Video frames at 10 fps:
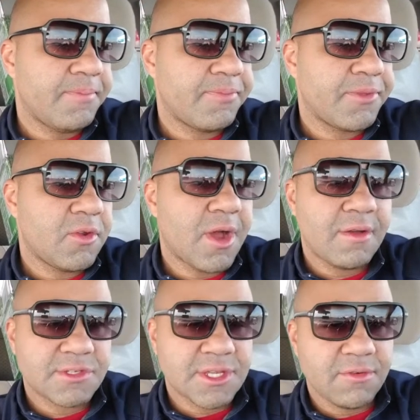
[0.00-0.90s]
You know,
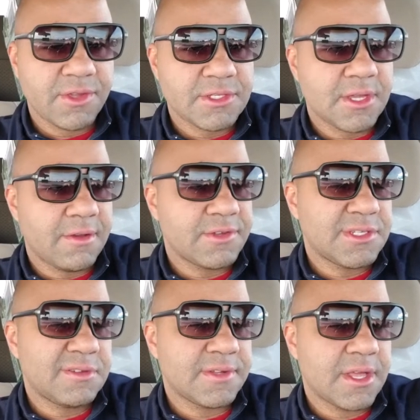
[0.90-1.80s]
obviously I
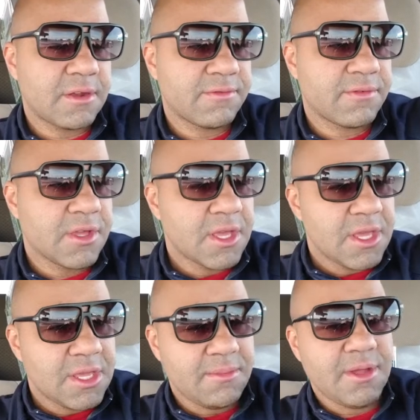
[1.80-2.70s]
receive a lot of
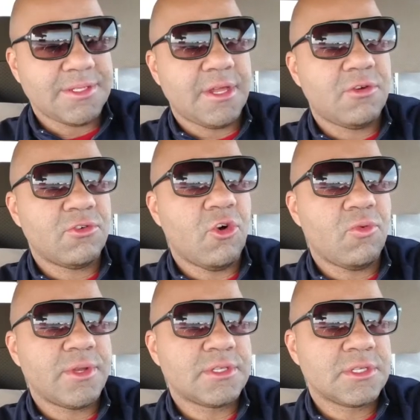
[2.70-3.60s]
emails. I don't
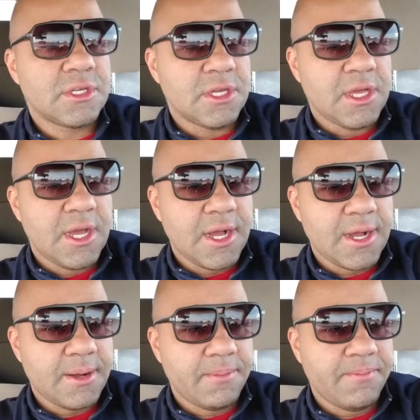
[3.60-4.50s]
always
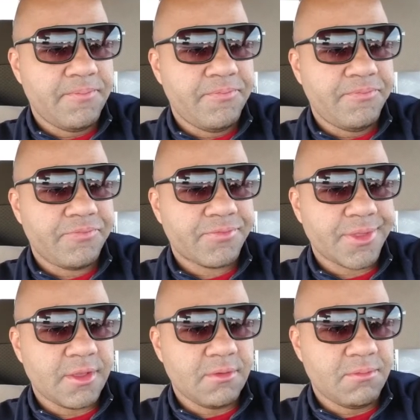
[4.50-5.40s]

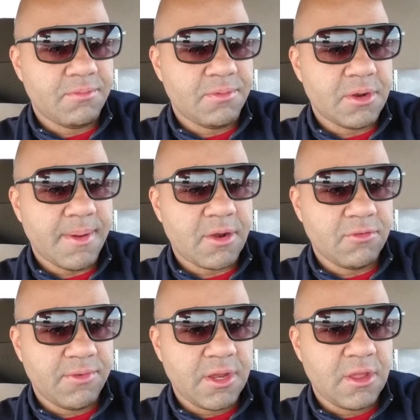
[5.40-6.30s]
put them out on
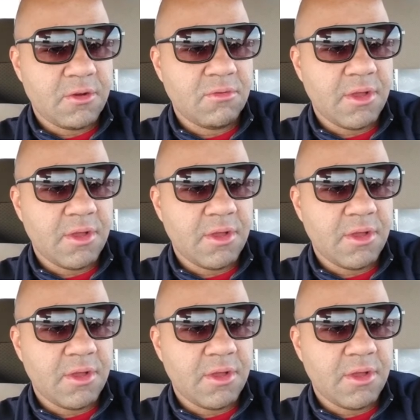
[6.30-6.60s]
video.